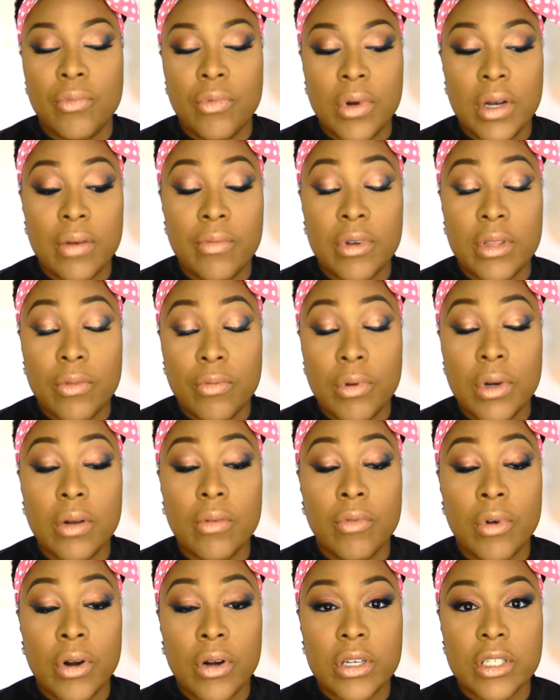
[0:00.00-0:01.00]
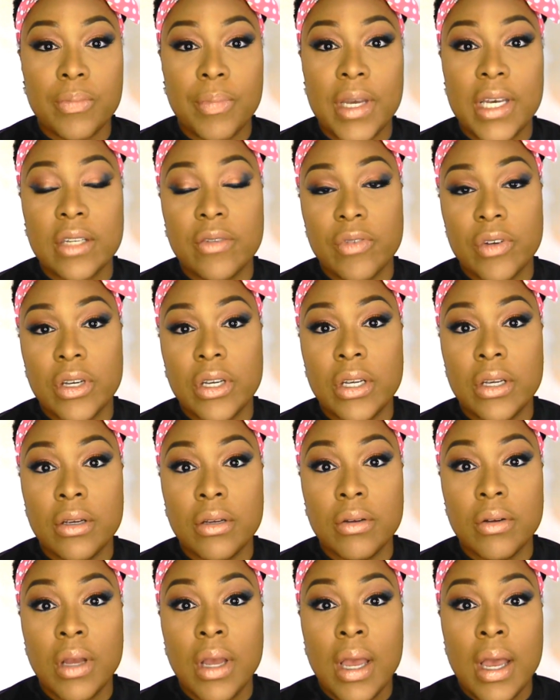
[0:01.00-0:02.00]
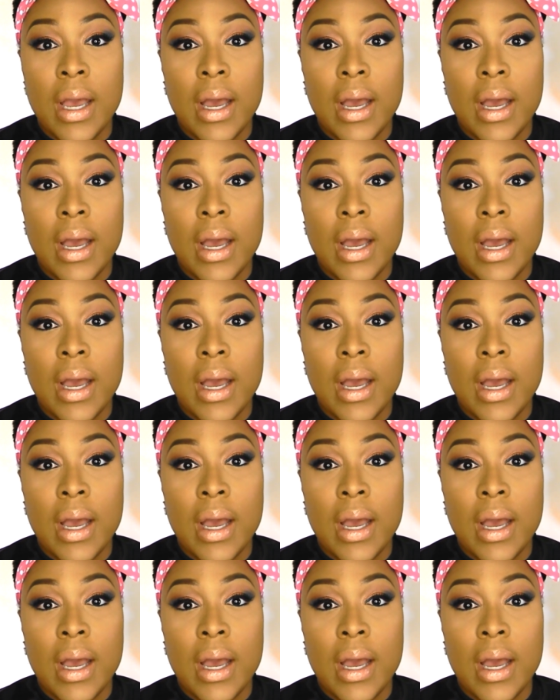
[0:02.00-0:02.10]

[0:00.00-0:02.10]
with what works best for you.